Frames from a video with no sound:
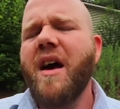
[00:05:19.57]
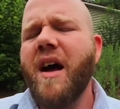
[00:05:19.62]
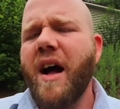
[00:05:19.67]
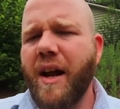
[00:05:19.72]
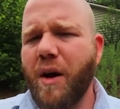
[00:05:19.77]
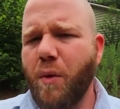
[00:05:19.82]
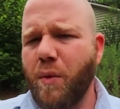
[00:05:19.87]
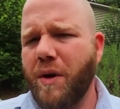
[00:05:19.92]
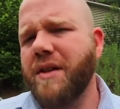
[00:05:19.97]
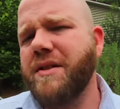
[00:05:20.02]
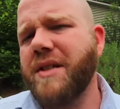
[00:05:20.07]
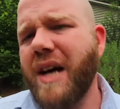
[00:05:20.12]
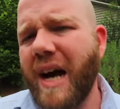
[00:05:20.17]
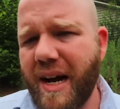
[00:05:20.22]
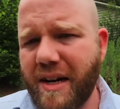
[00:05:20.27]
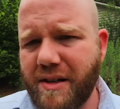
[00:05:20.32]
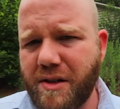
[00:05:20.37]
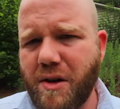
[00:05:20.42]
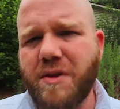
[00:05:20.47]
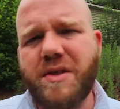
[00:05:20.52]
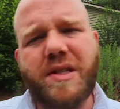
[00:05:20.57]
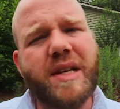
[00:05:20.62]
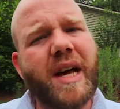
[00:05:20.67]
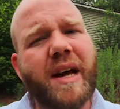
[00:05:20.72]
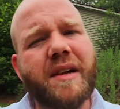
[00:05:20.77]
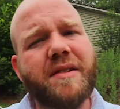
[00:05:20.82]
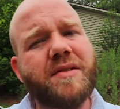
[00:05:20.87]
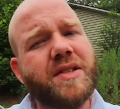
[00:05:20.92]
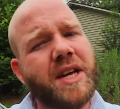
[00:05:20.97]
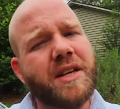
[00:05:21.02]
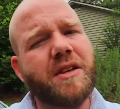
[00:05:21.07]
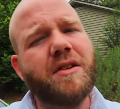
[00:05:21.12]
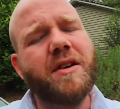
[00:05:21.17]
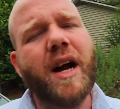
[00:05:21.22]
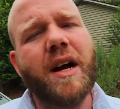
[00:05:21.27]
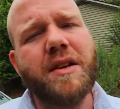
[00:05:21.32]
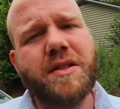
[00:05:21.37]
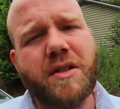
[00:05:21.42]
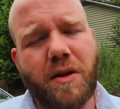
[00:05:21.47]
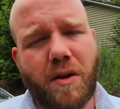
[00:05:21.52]
And I want to diagnose that and take you
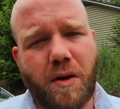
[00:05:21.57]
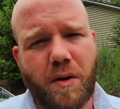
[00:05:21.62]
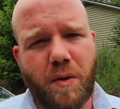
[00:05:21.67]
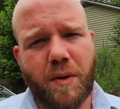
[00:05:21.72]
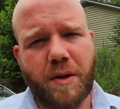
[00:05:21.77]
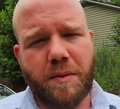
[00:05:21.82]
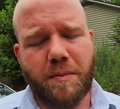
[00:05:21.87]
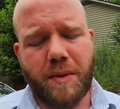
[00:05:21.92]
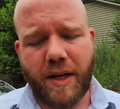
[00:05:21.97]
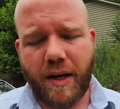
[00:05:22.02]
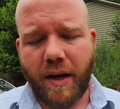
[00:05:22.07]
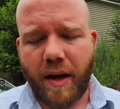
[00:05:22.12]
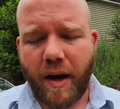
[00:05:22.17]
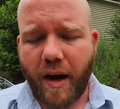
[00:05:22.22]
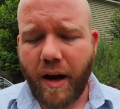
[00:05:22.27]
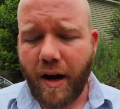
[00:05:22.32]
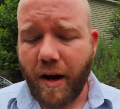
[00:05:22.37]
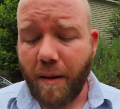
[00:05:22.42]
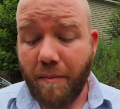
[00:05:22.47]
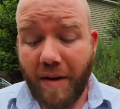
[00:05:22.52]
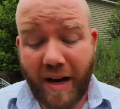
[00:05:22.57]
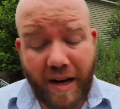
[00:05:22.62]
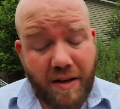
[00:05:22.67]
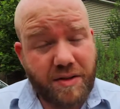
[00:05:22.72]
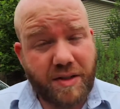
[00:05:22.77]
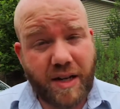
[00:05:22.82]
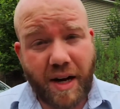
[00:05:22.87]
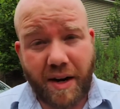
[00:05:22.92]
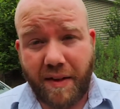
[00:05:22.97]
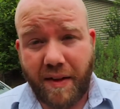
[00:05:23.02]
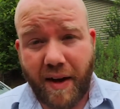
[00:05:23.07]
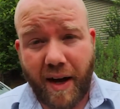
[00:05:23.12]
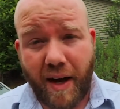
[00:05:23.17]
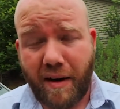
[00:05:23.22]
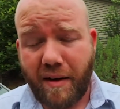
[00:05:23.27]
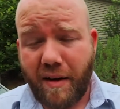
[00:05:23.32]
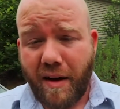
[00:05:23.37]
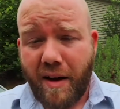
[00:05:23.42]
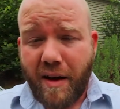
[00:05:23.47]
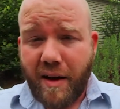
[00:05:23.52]
guys along with me. Outside of
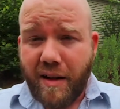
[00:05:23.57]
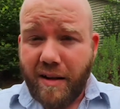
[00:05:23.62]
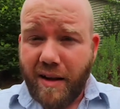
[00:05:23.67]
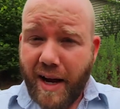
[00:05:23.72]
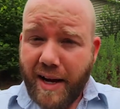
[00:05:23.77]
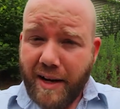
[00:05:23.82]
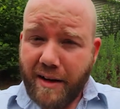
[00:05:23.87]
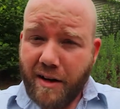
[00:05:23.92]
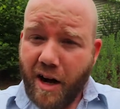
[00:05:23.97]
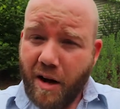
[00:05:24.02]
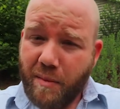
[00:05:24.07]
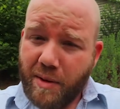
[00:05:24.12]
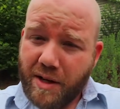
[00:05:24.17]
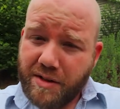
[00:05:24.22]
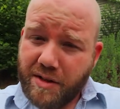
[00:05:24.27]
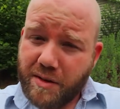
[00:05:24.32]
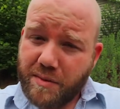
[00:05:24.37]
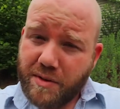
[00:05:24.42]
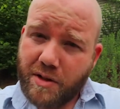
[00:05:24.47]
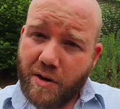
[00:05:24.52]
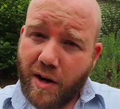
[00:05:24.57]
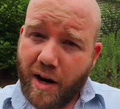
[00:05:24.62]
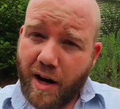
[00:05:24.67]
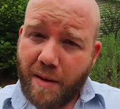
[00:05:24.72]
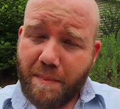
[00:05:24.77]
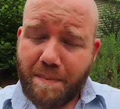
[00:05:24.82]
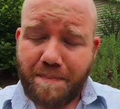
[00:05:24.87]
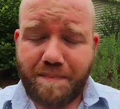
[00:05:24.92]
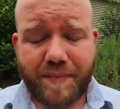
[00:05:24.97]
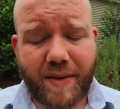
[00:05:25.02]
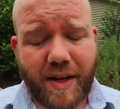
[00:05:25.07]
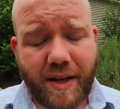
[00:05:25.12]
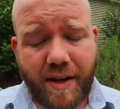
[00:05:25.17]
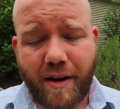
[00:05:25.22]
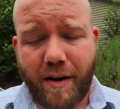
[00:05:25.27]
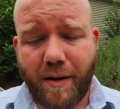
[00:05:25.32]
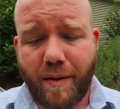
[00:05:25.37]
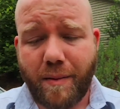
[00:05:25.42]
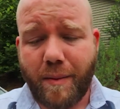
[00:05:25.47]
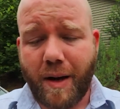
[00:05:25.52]
that, like, comment, subscribe. You
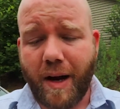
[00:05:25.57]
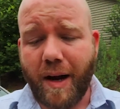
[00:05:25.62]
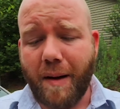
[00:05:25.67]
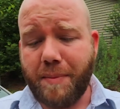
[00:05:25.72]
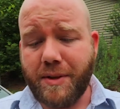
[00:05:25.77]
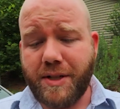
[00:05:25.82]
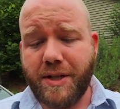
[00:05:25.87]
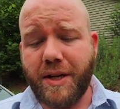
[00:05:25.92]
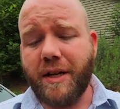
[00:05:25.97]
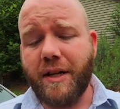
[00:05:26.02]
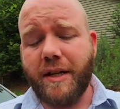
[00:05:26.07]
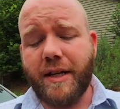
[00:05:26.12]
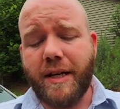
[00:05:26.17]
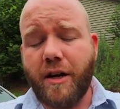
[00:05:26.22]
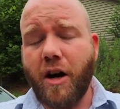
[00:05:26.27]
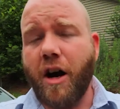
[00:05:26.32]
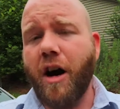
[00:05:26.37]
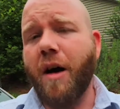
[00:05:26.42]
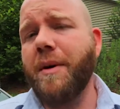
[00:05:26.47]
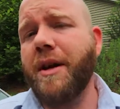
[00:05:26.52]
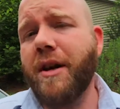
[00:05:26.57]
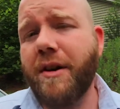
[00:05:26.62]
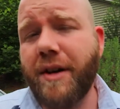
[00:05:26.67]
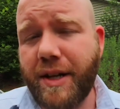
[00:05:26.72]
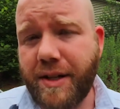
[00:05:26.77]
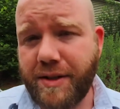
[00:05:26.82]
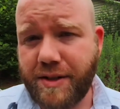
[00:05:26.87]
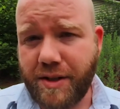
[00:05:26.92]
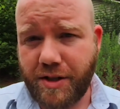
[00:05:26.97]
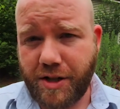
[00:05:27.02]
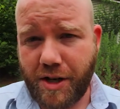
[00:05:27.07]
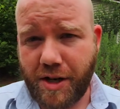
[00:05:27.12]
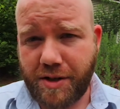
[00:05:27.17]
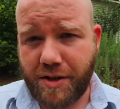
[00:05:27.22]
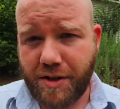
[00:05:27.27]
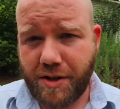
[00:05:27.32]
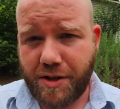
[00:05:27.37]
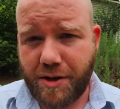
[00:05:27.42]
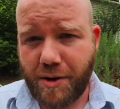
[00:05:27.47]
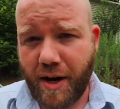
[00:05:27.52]
know, particularly comment on any
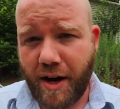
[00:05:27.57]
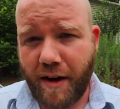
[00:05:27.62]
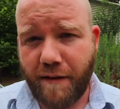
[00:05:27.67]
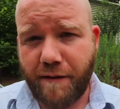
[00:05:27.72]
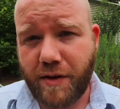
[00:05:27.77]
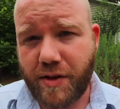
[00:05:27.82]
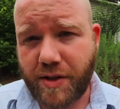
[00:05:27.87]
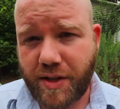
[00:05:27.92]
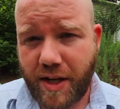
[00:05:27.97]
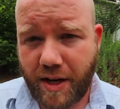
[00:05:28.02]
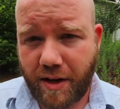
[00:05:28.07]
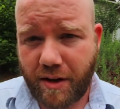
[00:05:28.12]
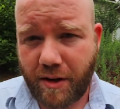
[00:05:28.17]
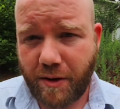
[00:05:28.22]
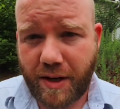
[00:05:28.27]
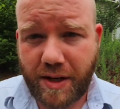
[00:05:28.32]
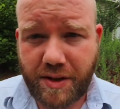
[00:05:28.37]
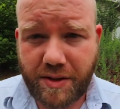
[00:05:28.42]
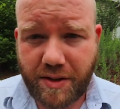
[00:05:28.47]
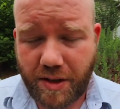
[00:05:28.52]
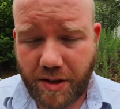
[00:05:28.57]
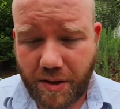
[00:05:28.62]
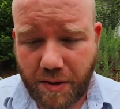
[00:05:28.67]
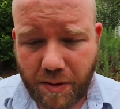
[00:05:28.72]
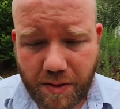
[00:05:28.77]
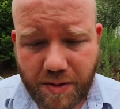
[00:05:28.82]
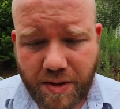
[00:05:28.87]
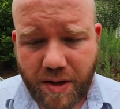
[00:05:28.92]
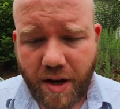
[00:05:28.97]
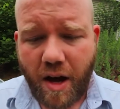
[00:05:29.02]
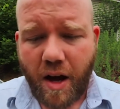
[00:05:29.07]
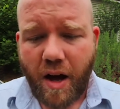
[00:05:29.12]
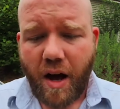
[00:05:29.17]
suggestions you have for standalone ECUs.